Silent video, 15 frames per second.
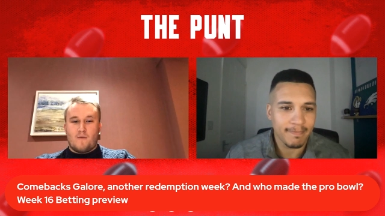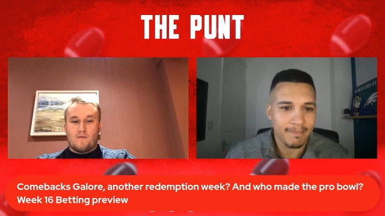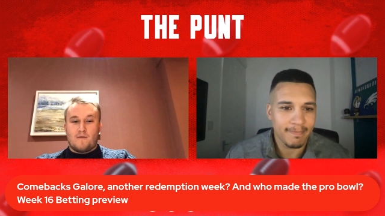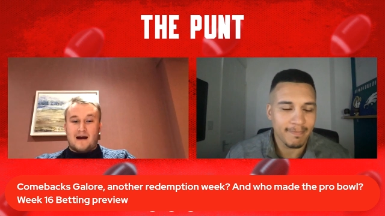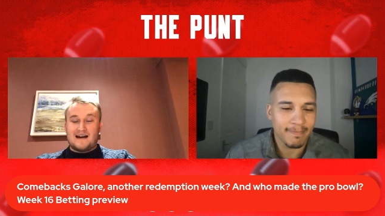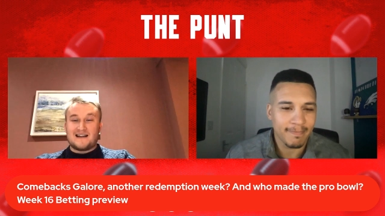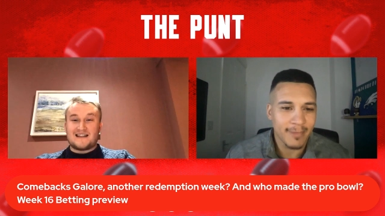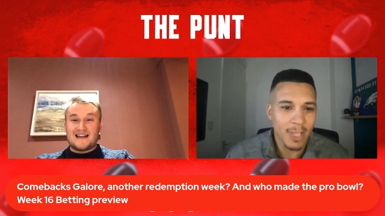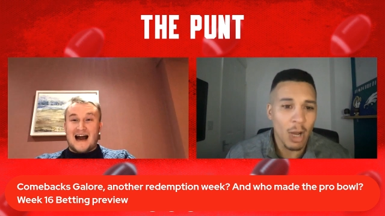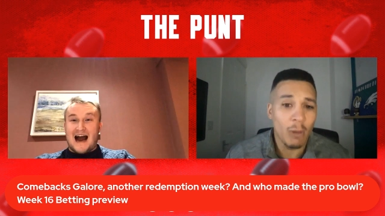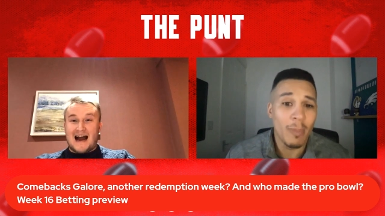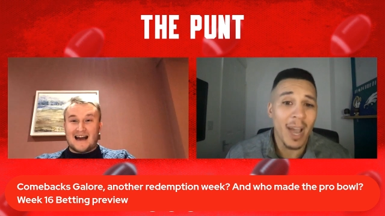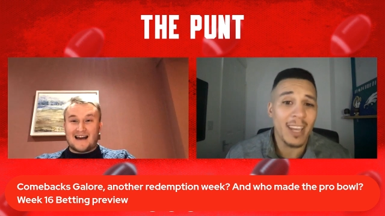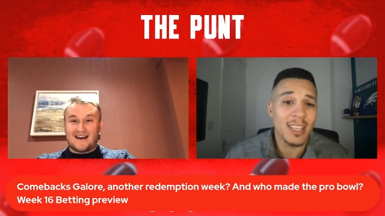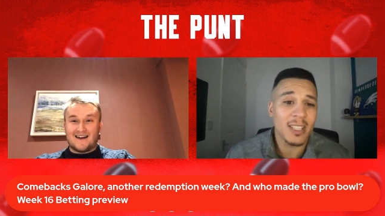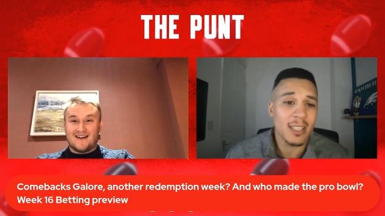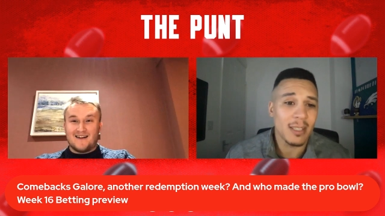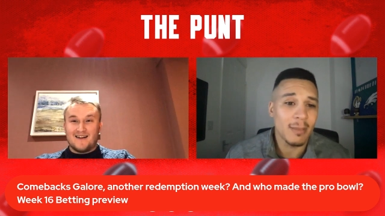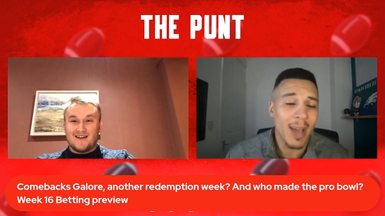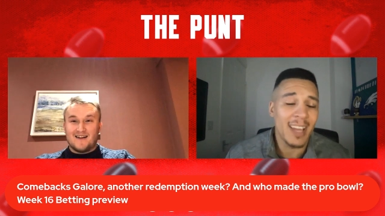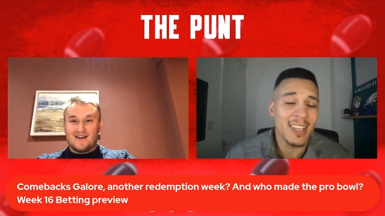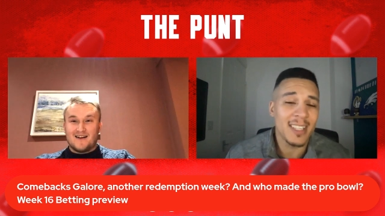Speaker 1: Minus nine.
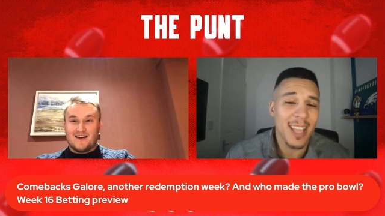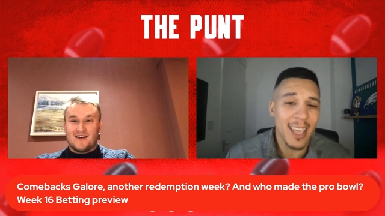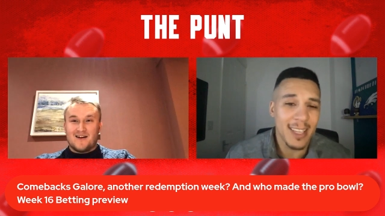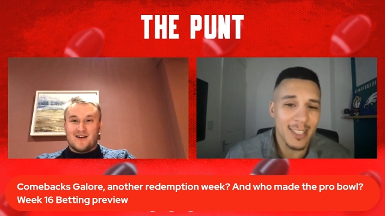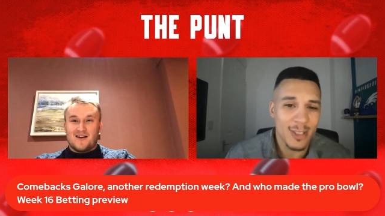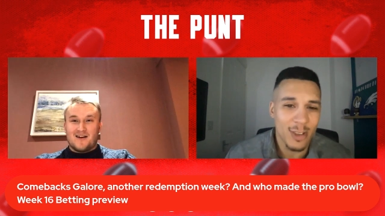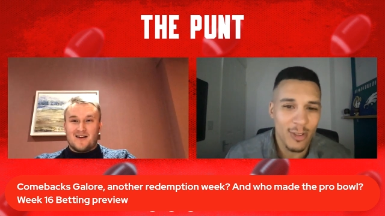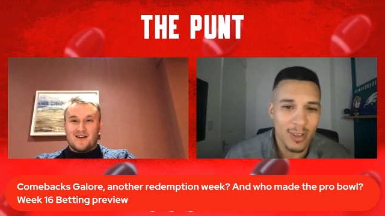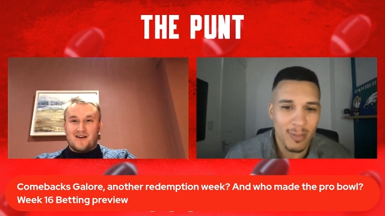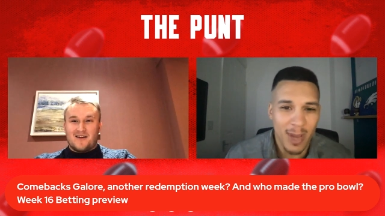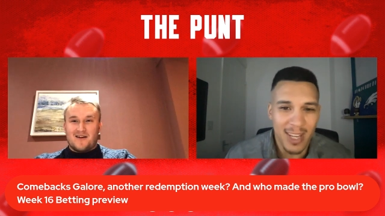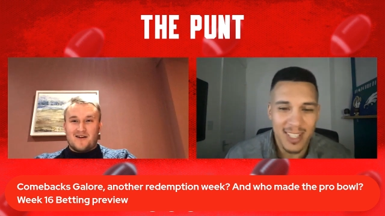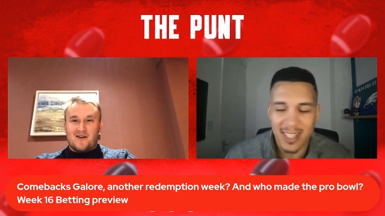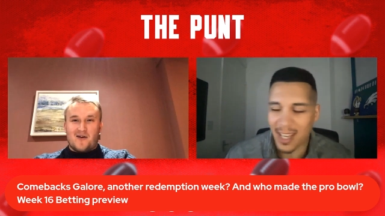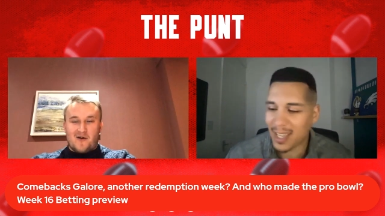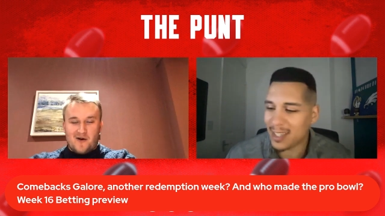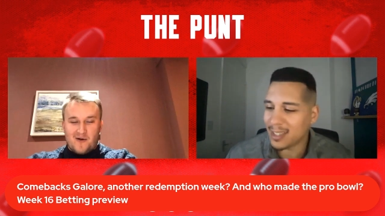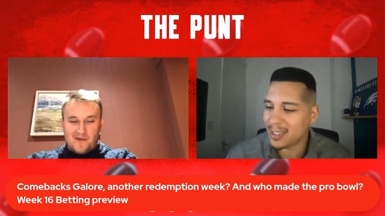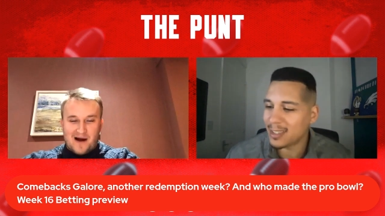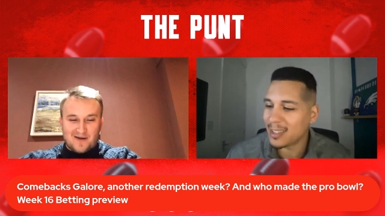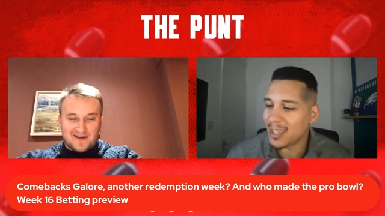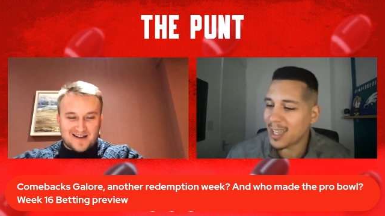Minus
Speaker 2: minus eight. Sorry, minus. Oh,
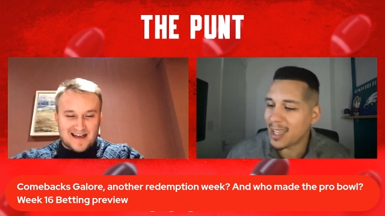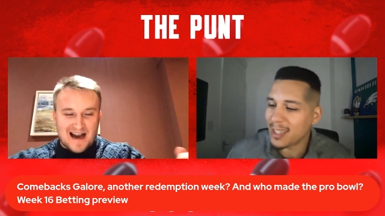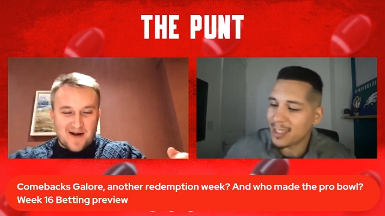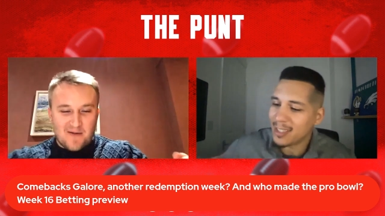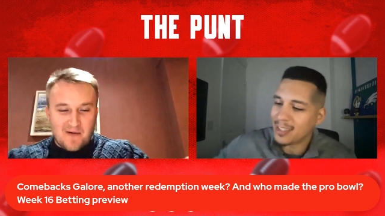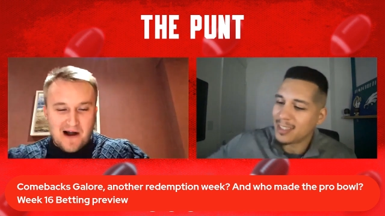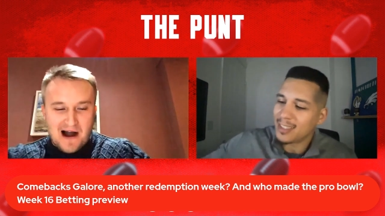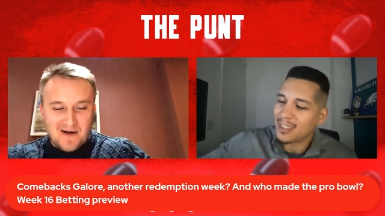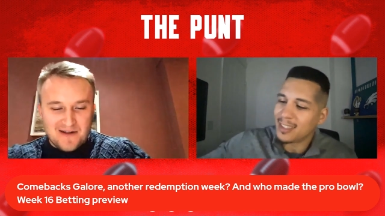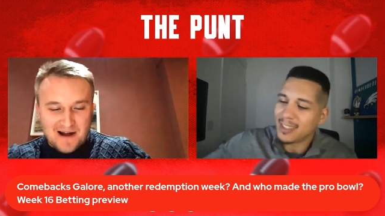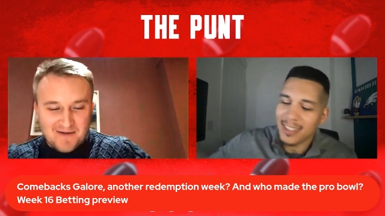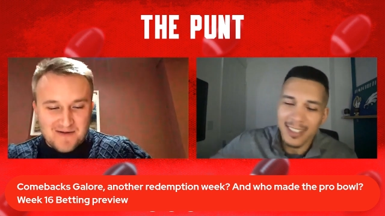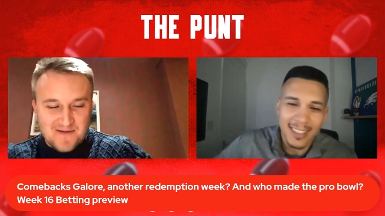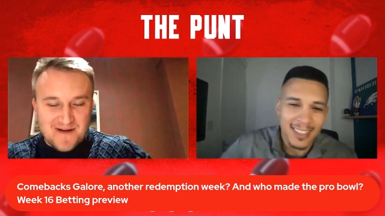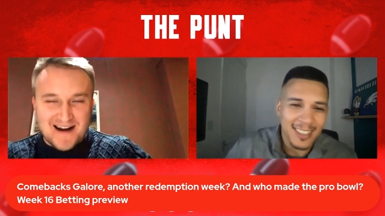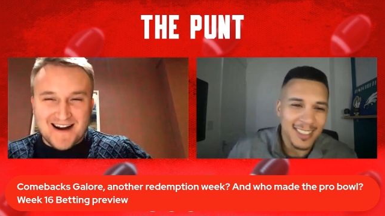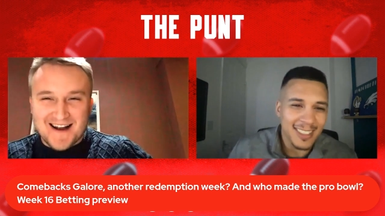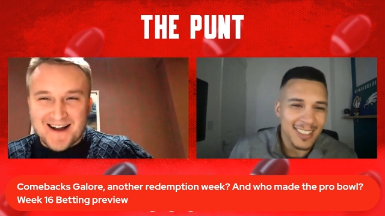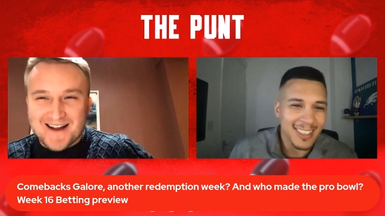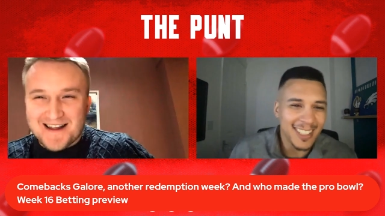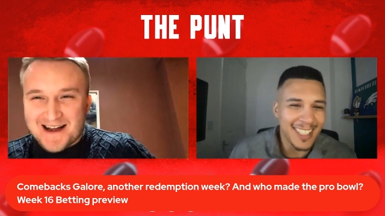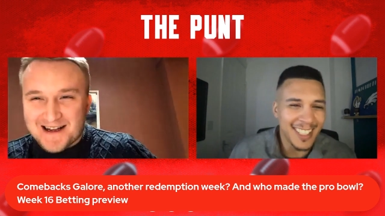eight. about
Speaker 1: to say, wow, that would
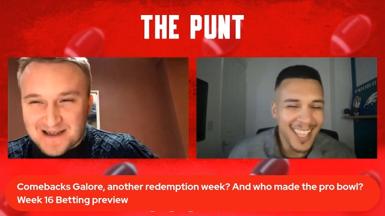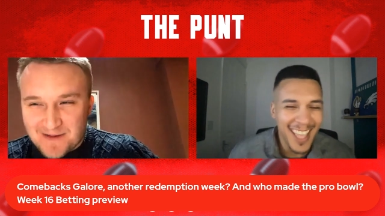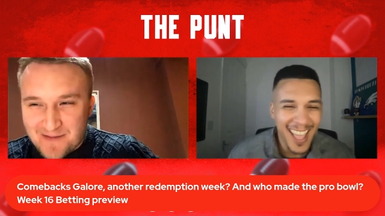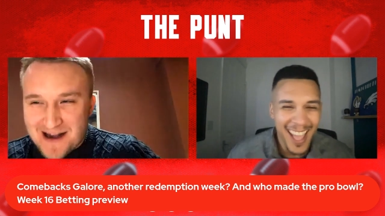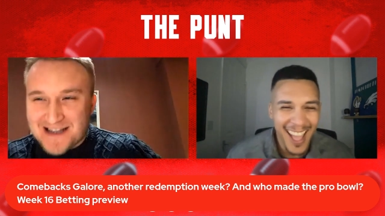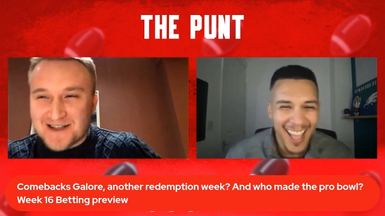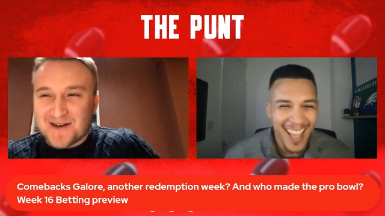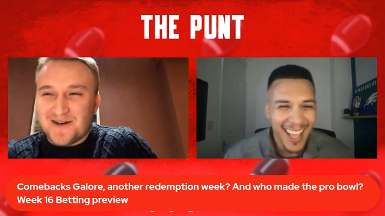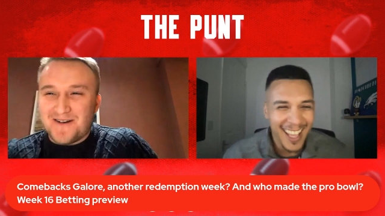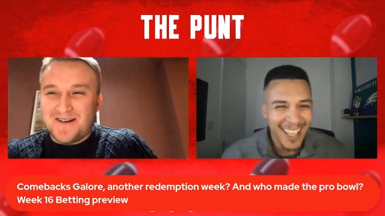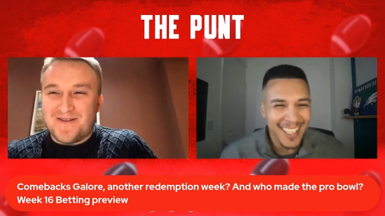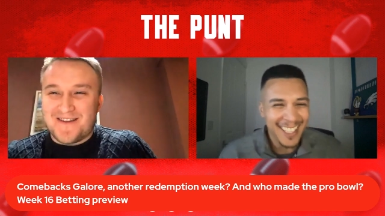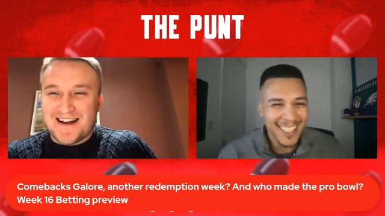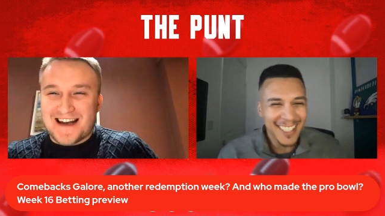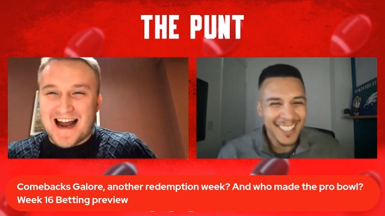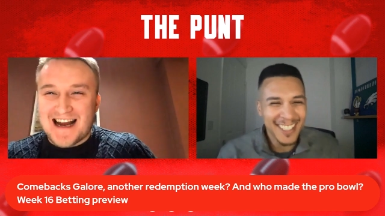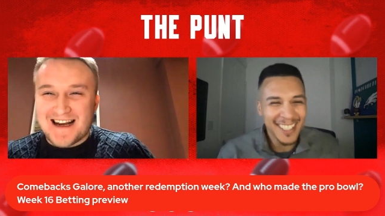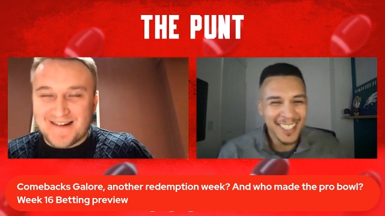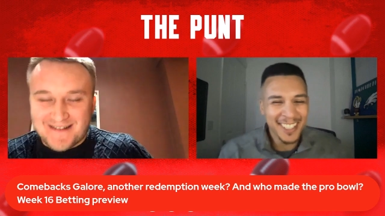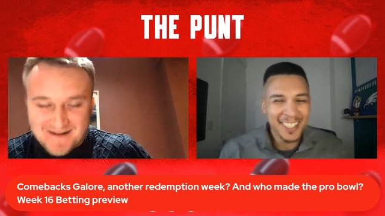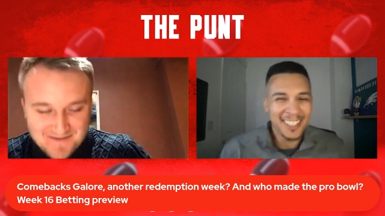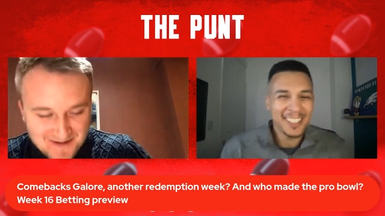be uh, that's yeah. the day
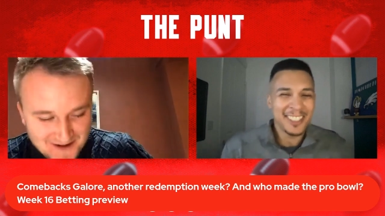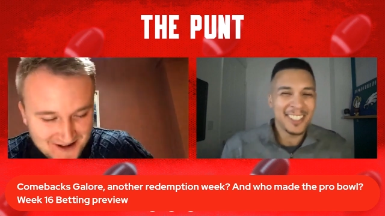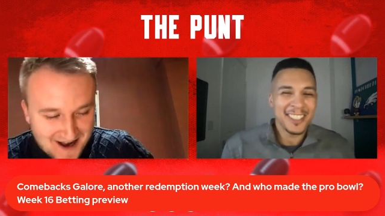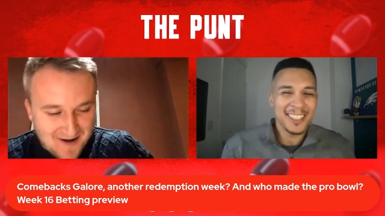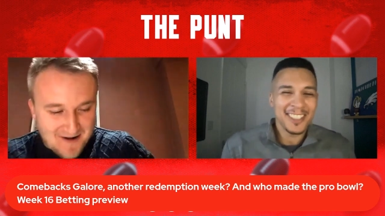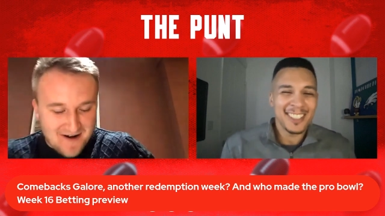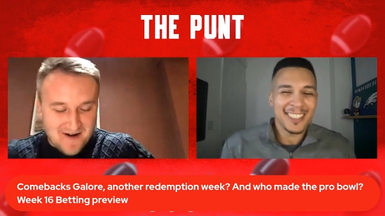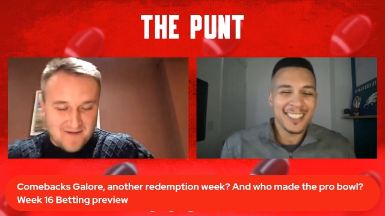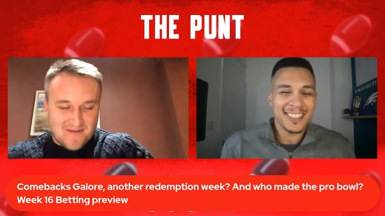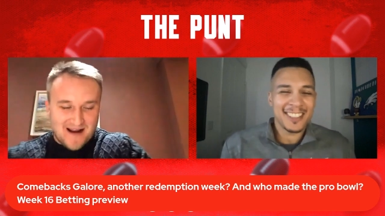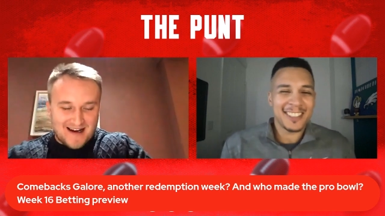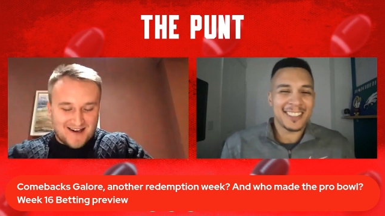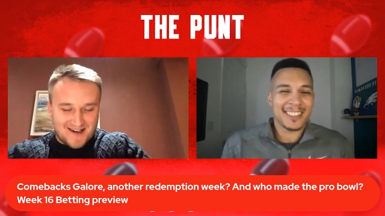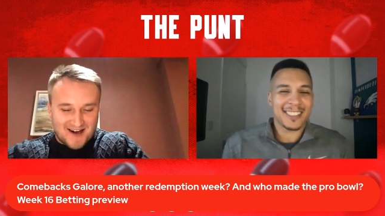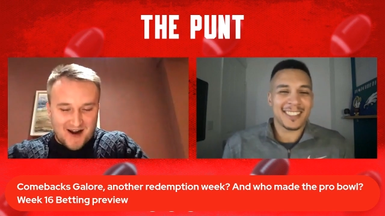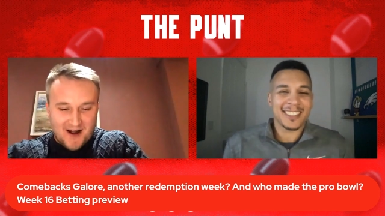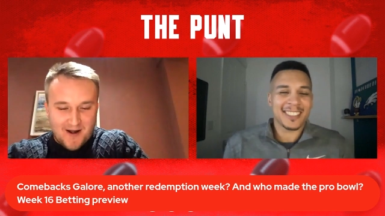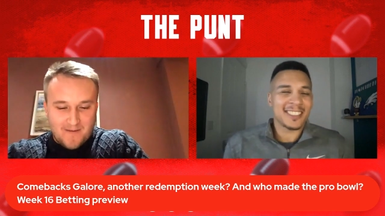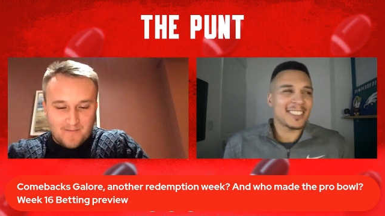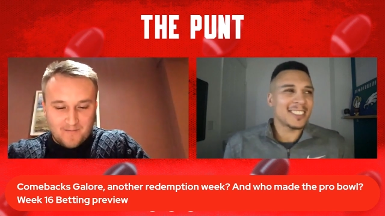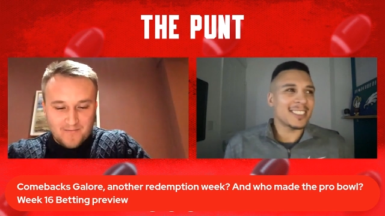if you pull that one off, Bish. Um,